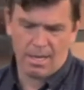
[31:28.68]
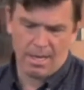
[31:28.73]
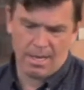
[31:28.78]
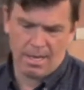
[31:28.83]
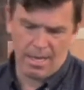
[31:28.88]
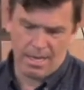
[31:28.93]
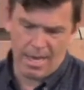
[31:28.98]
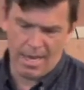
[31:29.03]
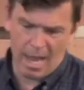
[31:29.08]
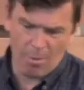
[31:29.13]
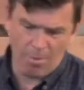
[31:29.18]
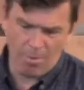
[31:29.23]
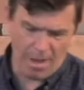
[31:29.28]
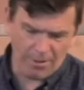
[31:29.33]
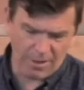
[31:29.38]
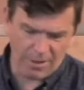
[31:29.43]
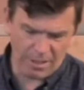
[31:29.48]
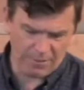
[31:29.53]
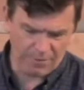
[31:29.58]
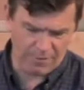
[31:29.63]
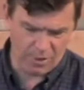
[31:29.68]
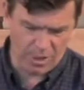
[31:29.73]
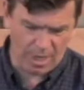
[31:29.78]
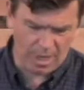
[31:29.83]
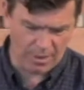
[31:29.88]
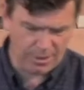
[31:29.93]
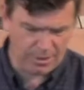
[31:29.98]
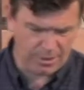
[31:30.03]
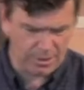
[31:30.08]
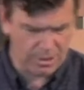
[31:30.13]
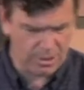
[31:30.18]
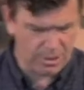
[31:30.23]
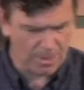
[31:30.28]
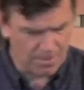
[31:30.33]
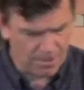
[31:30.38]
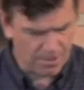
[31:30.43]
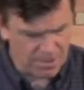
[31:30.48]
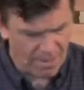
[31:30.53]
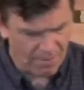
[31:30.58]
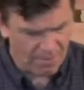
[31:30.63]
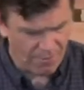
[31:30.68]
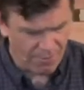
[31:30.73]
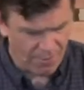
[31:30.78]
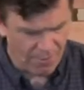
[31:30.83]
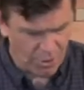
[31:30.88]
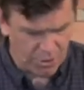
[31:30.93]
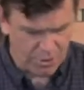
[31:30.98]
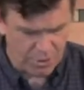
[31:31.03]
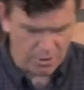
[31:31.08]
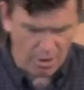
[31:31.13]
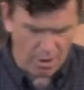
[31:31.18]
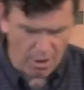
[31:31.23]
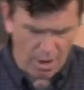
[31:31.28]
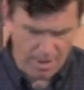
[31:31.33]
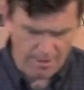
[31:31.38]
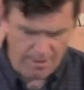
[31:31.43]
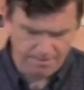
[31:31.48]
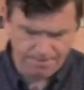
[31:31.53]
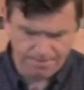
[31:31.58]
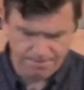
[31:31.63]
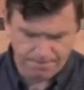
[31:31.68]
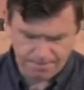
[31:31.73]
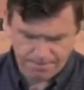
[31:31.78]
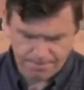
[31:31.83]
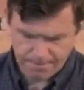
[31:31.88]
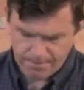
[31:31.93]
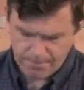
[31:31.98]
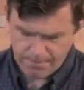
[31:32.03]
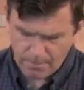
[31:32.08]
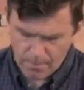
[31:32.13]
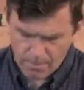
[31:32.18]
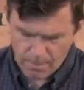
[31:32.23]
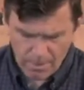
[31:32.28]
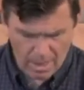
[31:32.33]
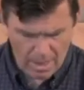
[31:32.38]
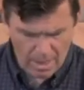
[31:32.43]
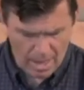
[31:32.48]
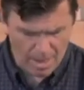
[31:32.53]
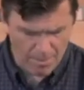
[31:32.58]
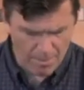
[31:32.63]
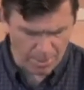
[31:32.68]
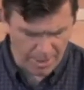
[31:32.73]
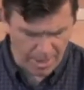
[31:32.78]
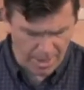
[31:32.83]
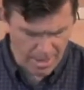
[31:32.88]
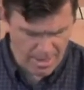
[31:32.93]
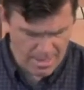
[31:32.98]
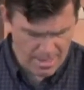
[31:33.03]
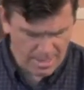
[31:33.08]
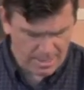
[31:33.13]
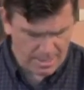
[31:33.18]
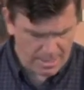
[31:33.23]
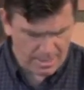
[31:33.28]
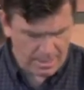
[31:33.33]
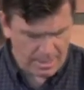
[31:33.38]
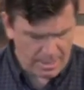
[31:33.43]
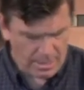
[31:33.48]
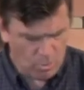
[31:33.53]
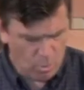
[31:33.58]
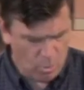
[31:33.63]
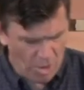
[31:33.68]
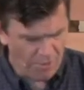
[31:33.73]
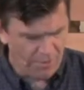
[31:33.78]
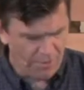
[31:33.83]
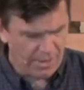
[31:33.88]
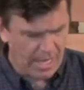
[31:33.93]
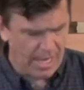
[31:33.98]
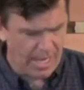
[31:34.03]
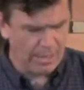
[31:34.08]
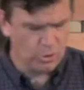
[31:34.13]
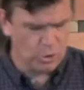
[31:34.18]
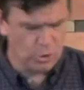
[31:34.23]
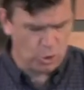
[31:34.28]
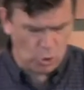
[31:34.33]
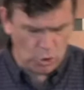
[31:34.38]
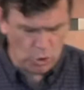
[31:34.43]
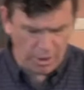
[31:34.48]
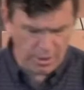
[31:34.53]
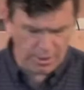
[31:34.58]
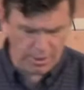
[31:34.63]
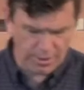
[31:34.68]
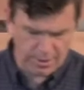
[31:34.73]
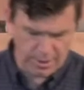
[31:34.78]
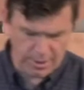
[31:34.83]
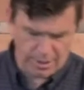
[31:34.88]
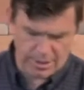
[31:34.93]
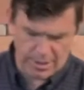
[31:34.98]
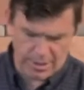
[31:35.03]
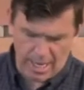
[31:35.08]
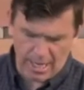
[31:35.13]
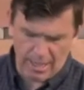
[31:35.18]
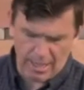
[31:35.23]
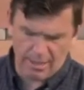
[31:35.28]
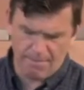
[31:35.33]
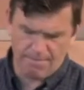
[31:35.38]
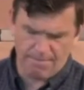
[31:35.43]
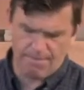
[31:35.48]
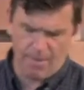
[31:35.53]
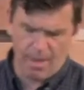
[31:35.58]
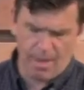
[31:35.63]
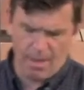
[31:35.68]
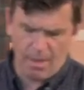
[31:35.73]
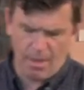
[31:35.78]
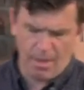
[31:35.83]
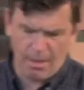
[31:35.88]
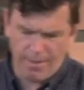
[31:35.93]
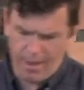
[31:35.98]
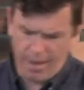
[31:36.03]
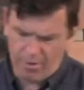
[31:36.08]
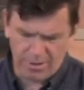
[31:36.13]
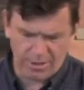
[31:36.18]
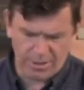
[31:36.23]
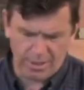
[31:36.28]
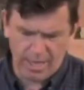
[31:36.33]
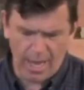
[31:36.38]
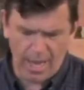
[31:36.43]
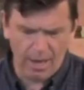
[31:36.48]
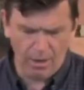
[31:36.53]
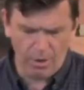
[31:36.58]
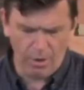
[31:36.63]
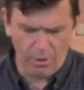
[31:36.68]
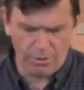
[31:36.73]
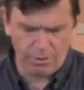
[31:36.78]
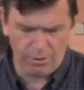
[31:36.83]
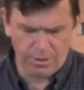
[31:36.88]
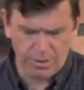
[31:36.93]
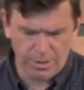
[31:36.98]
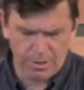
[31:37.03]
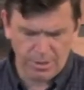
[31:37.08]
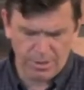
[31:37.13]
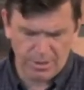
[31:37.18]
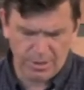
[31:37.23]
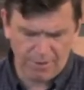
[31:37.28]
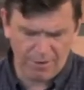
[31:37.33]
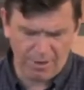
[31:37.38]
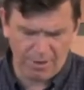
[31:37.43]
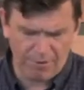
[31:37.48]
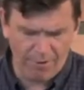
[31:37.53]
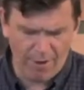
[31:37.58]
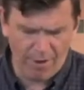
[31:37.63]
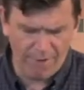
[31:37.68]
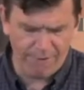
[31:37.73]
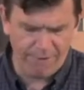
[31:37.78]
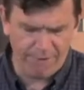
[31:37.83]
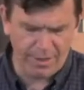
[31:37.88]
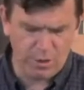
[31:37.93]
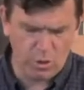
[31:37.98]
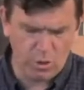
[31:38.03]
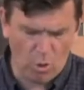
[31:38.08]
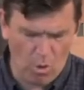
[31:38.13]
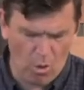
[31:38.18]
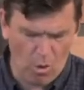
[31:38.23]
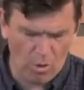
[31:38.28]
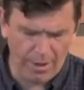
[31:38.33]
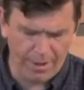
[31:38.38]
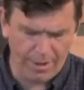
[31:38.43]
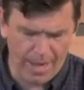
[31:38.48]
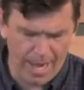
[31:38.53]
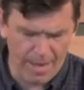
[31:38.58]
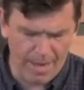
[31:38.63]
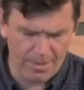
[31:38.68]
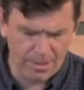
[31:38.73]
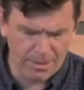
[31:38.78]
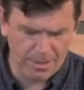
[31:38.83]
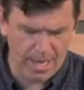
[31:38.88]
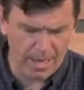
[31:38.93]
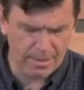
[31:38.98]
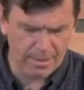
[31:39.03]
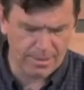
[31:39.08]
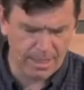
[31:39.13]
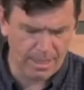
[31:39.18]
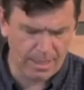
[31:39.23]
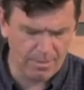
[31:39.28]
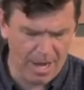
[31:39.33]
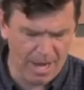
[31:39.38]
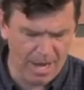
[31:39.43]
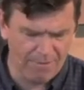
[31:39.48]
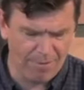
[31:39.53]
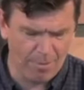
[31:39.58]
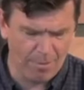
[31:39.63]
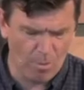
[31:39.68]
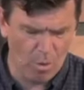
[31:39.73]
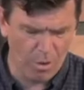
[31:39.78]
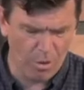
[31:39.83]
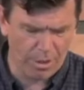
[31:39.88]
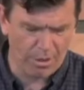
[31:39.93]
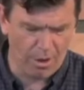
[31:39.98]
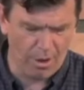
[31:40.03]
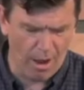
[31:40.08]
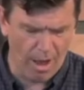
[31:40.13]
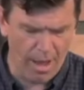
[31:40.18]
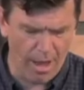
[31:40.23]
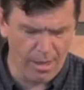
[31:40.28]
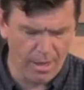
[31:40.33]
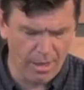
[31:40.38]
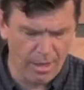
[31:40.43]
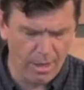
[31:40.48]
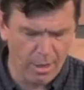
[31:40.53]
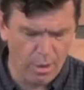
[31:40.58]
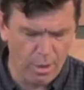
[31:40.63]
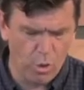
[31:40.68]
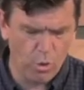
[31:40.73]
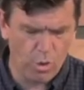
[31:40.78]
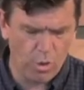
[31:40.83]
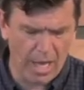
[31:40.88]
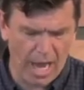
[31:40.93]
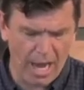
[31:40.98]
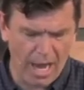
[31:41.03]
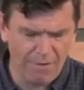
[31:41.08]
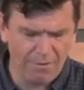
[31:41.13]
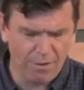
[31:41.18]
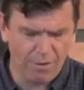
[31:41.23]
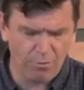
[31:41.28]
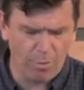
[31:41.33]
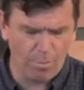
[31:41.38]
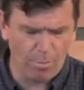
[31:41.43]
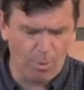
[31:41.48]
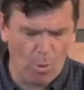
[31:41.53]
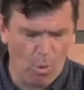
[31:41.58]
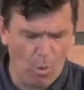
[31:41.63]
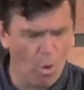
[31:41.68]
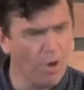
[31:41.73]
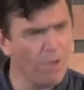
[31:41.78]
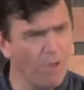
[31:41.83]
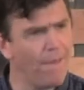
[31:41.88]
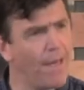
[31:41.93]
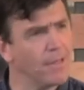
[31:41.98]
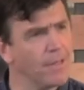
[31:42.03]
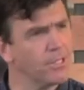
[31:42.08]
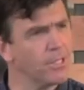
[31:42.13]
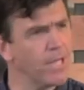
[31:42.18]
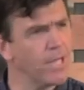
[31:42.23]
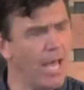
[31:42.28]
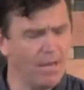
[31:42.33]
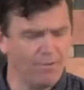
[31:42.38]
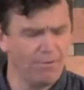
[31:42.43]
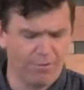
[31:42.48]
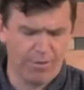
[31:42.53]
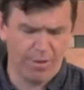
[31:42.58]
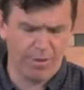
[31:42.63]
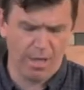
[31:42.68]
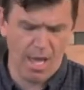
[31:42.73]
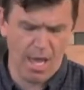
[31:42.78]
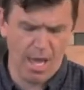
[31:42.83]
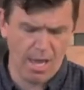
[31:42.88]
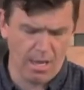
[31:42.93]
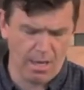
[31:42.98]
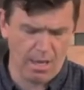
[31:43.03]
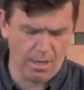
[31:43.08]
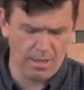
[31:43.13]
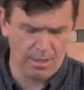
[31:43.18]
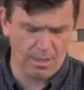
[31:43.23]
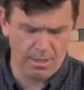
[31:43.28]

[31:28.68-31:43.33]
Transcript: And how about this for justice? Chapter 7, verse 9, Harbona, one of the king's eunuchs, said, there is a gallows 75 feet tall at Haman's house that he made for Mordecai, who gave the report that saved the king.